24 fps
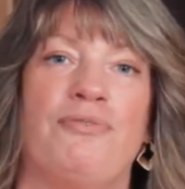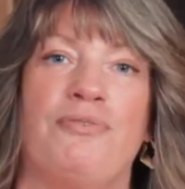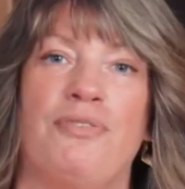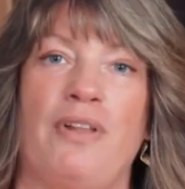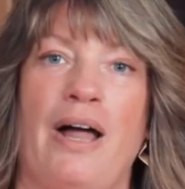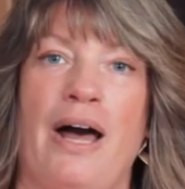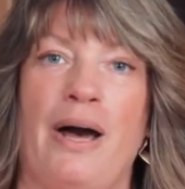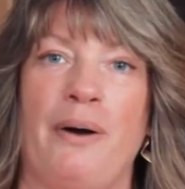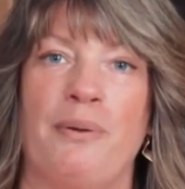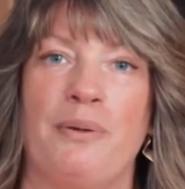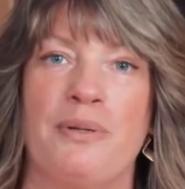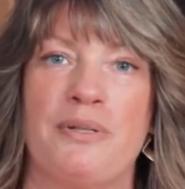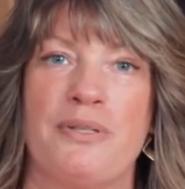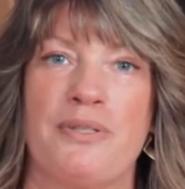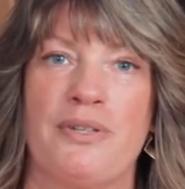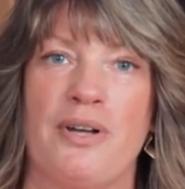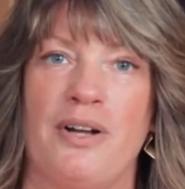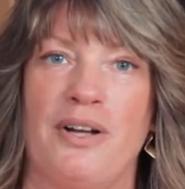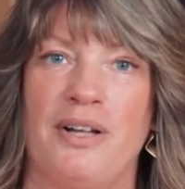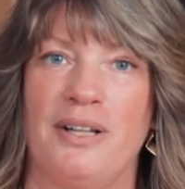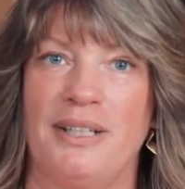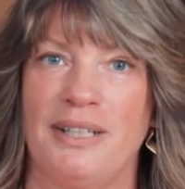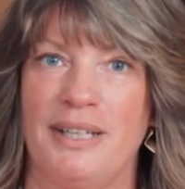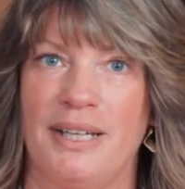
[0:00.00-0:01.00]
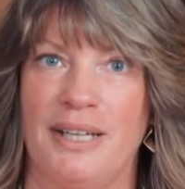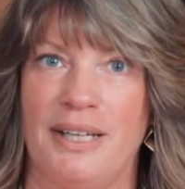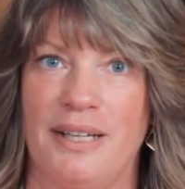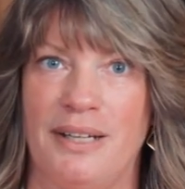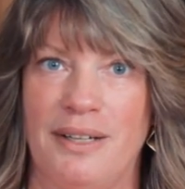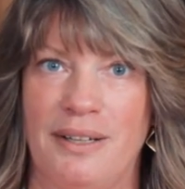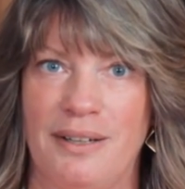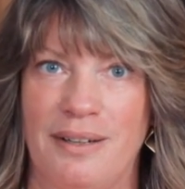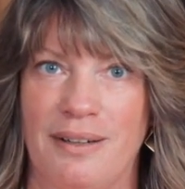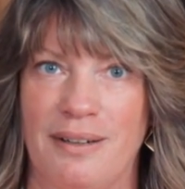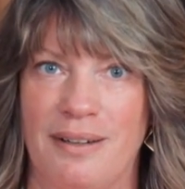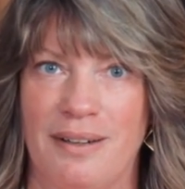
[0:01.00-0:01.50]
Flour is all
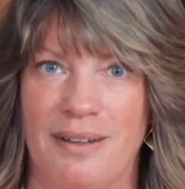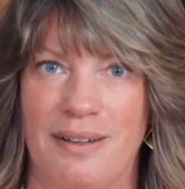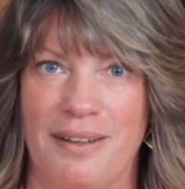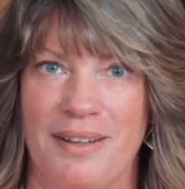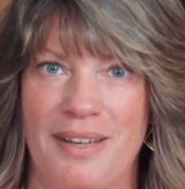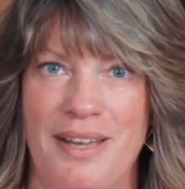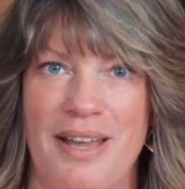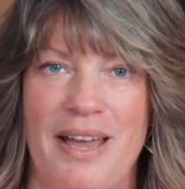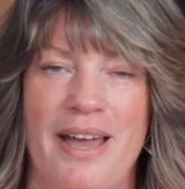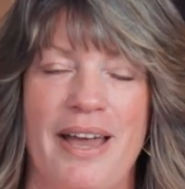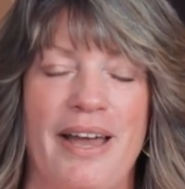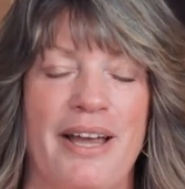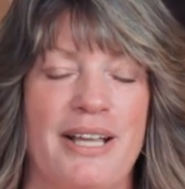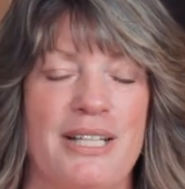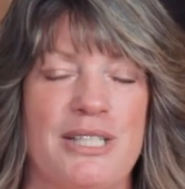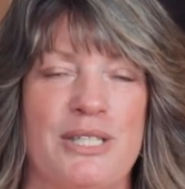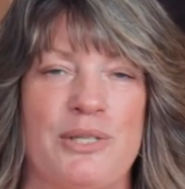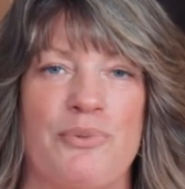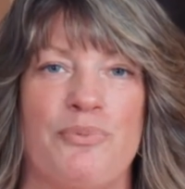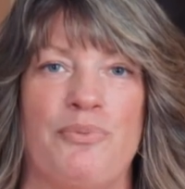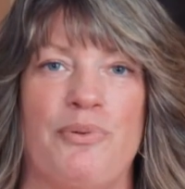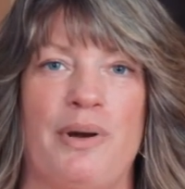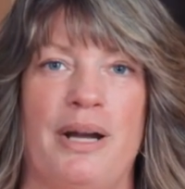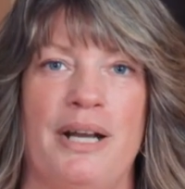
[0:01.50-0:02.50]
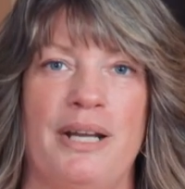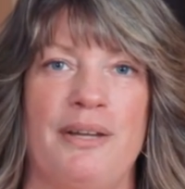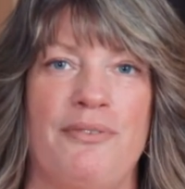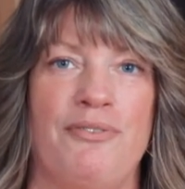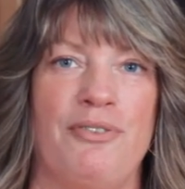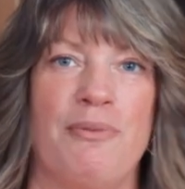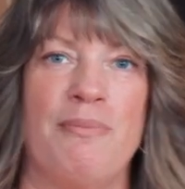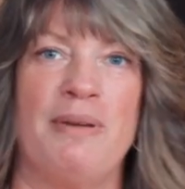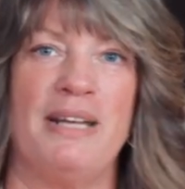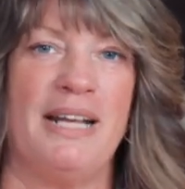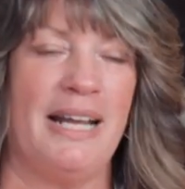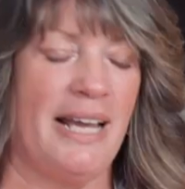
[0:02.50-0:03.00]
in. It's ready
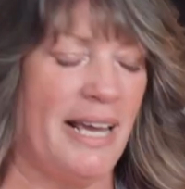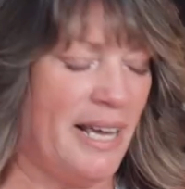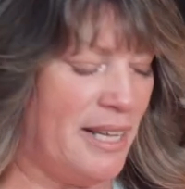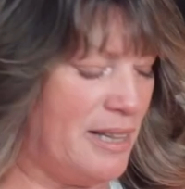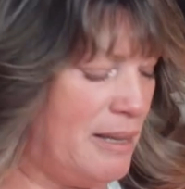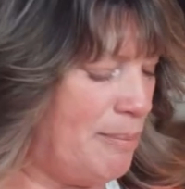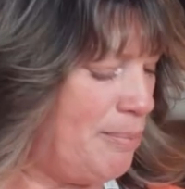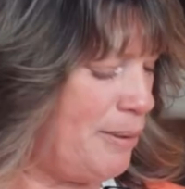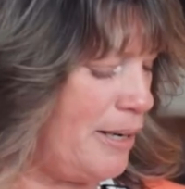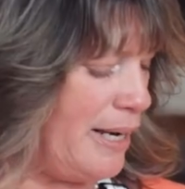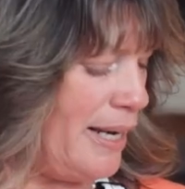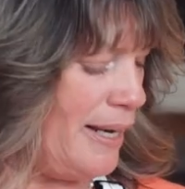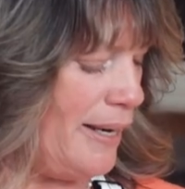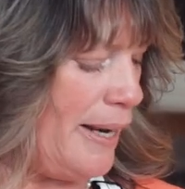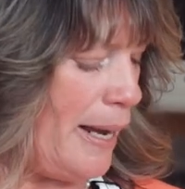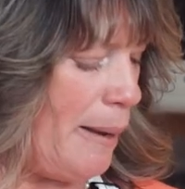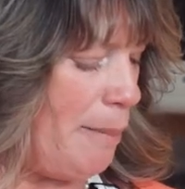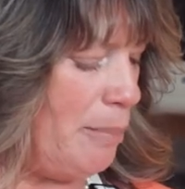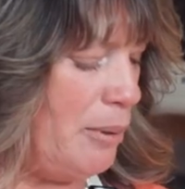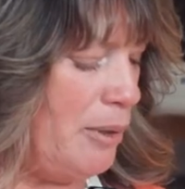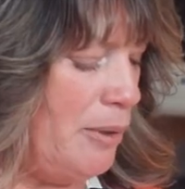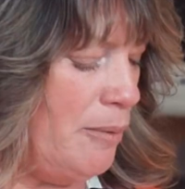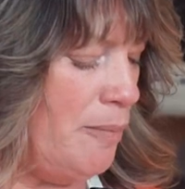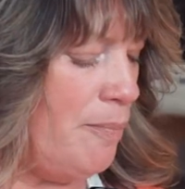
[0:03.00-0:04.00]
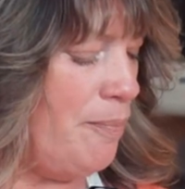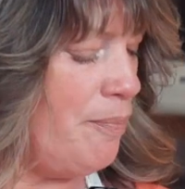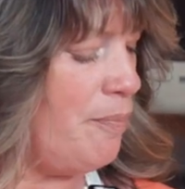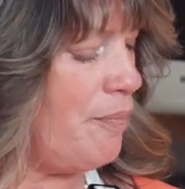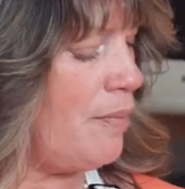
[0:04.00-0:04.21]
for me to add the pineapple.